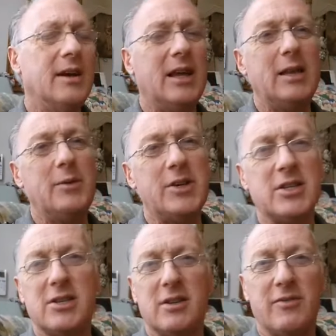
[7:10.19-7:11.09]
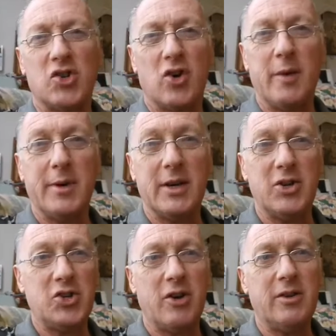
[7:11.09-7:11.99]
And they were just sort of jibing
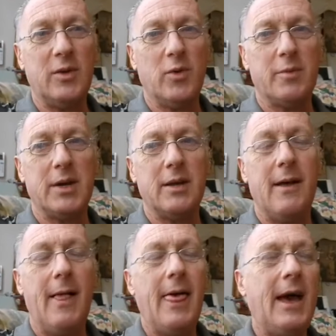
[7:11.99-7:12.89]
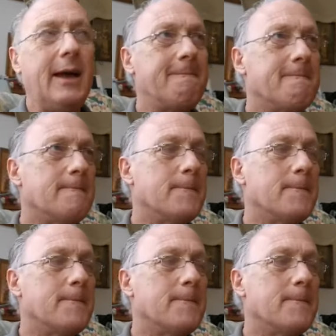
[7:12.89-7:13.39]
and joking with me. And